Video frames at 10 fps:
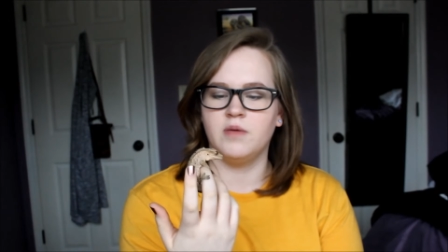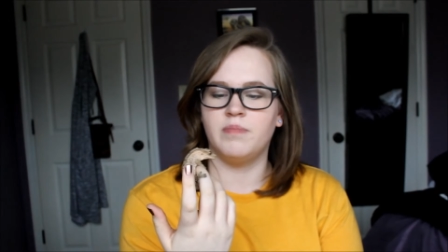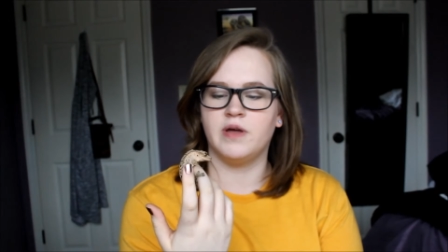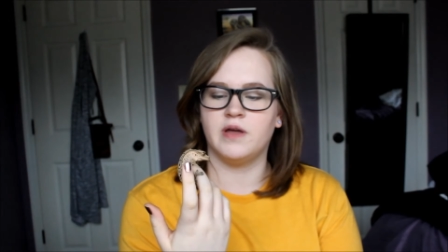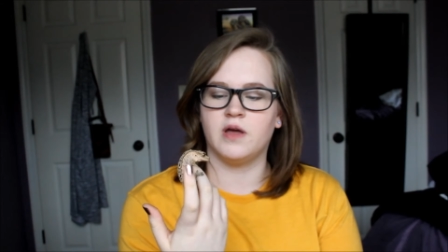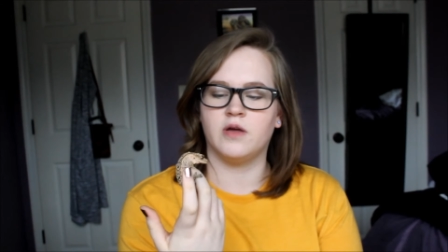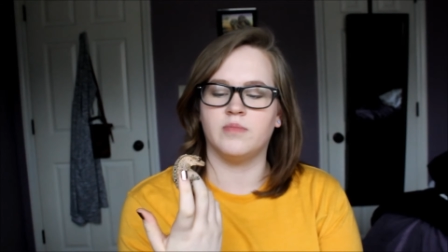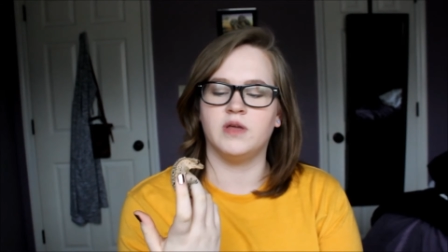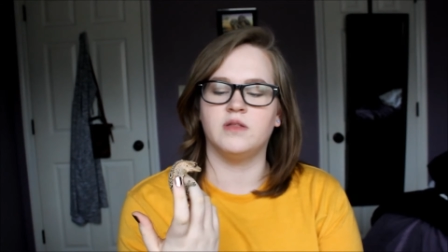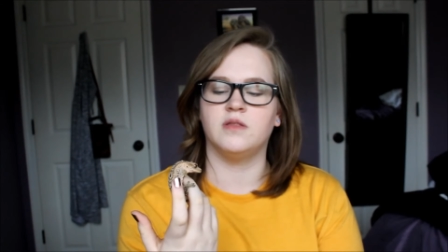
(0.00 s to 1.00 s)
But
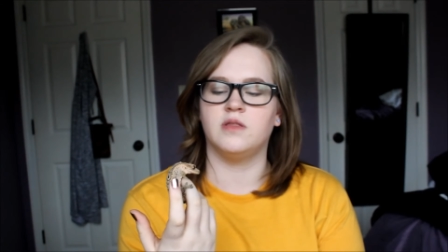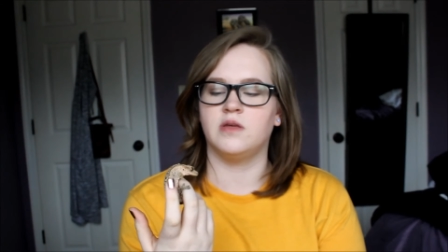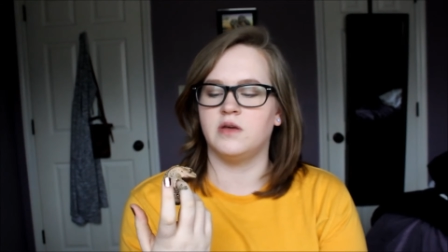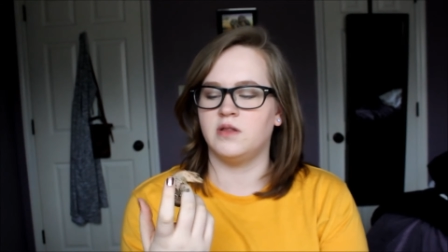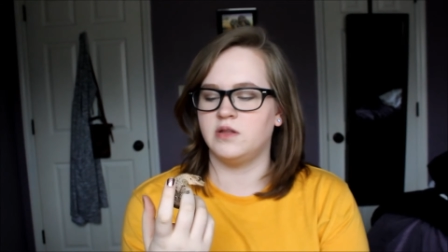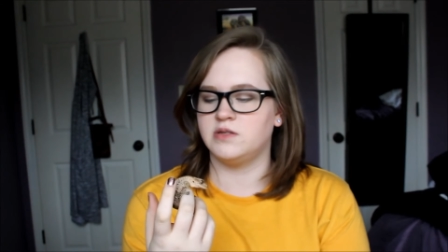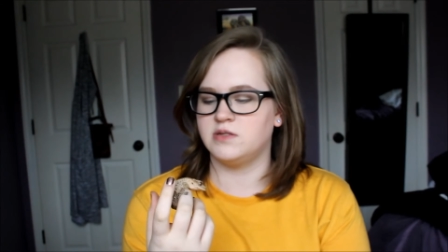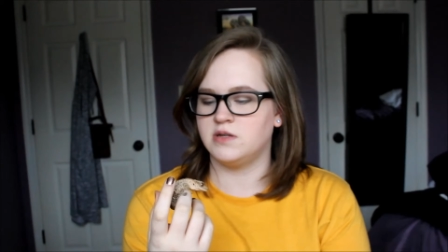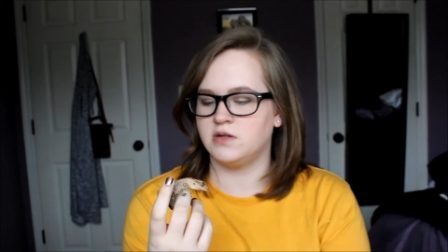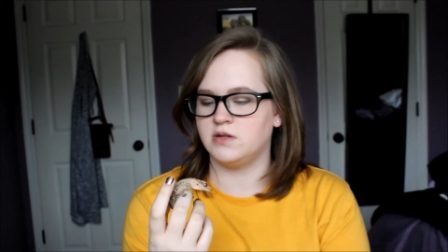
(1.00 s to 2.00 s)
in the
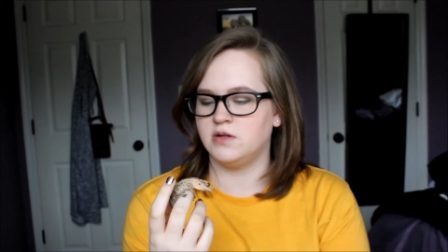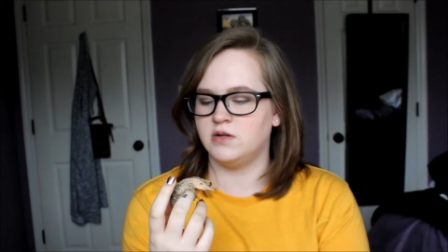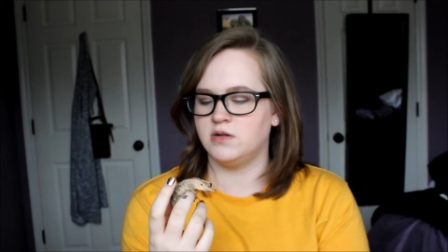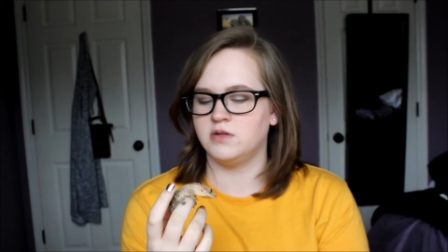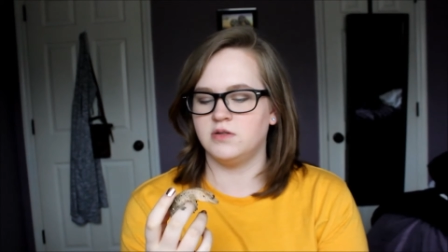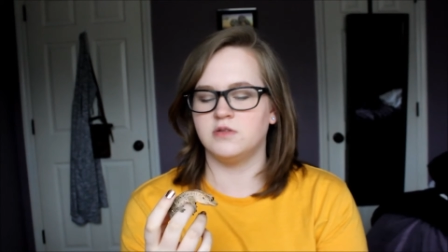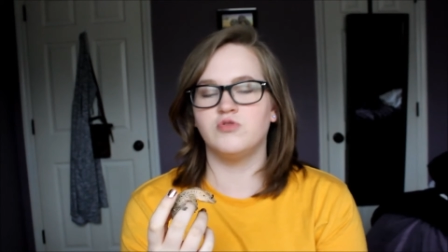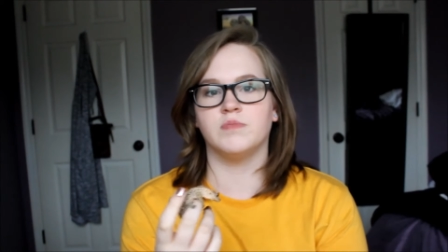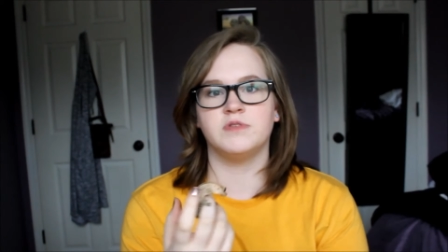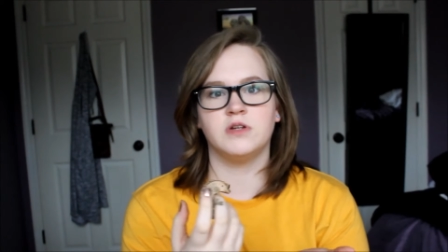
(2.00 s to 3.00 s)
listed
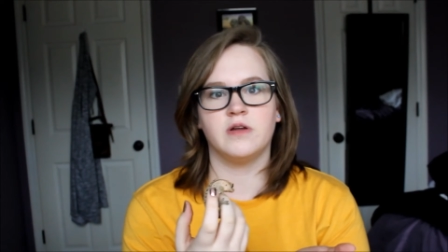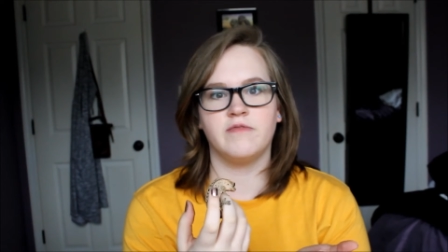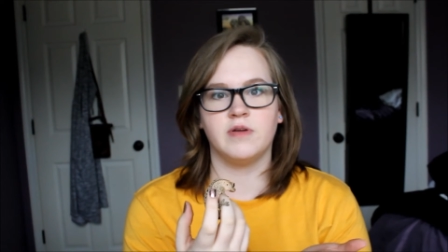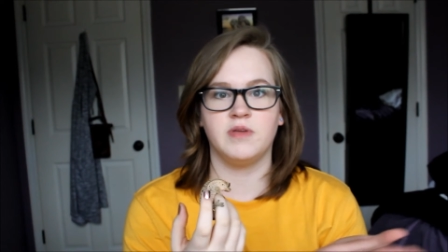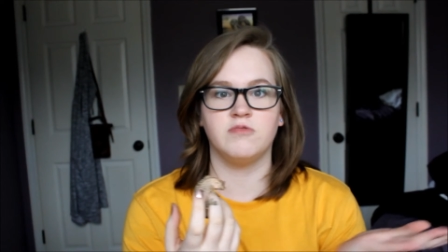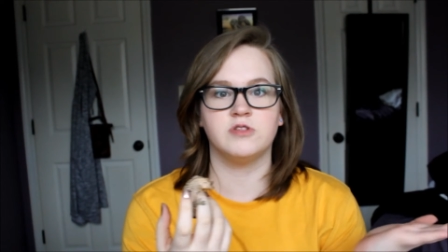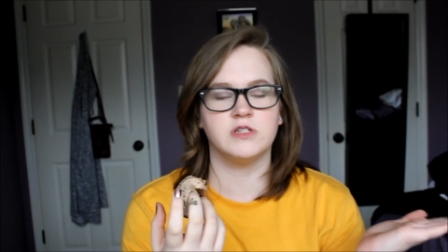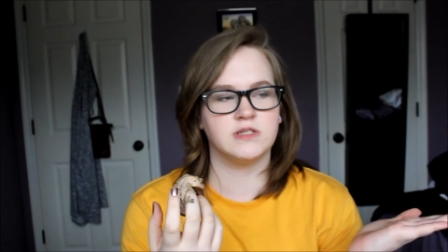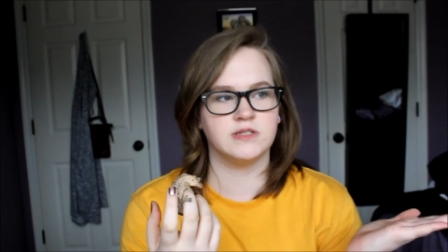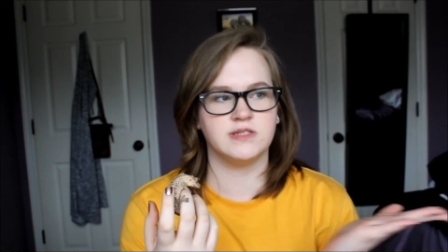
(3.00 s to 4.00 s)
description of him, he was
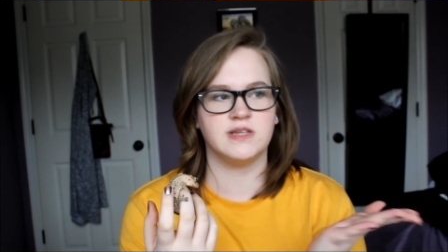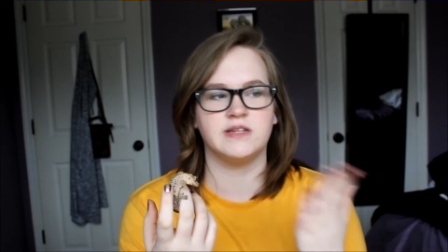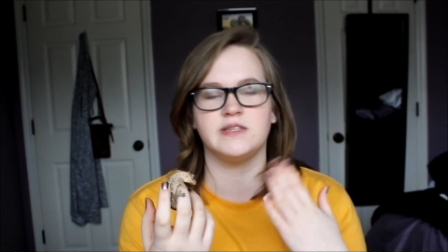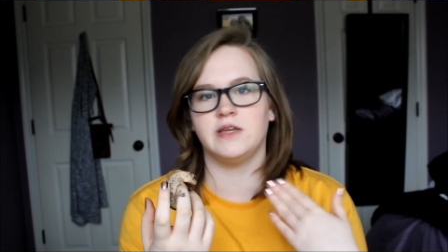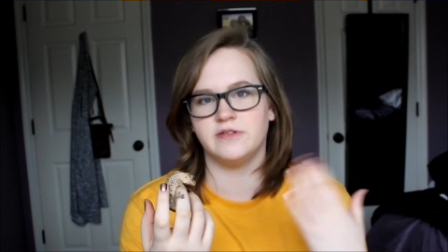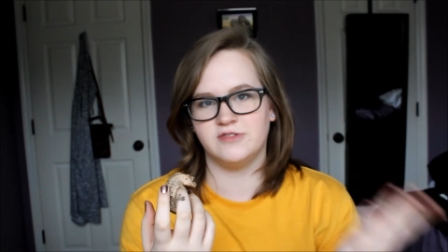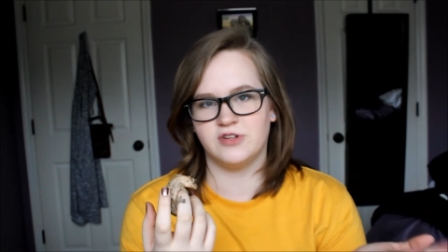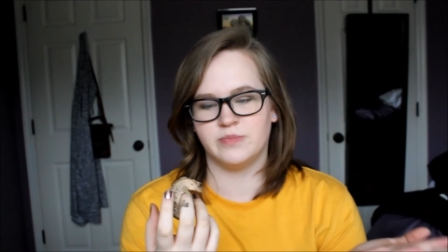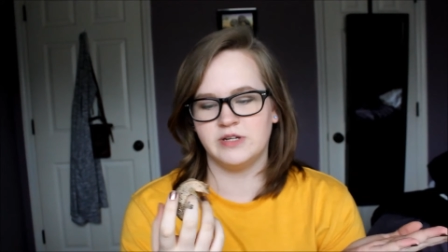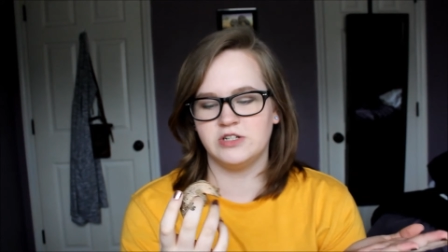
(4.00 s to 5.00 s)
just listed as a yellow
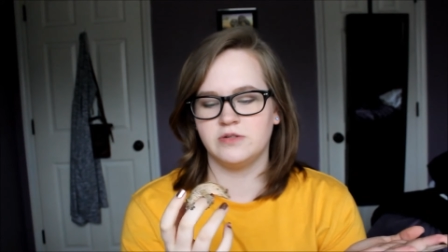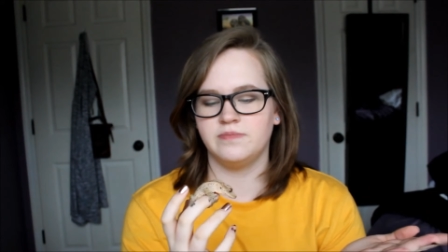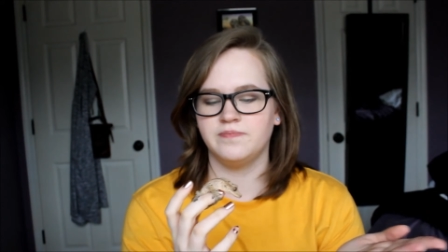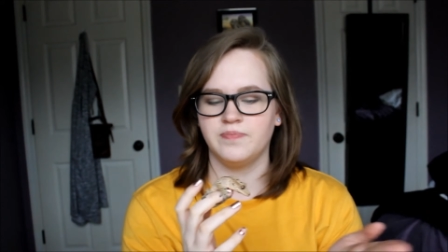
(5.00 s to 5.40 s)
Dalmatian.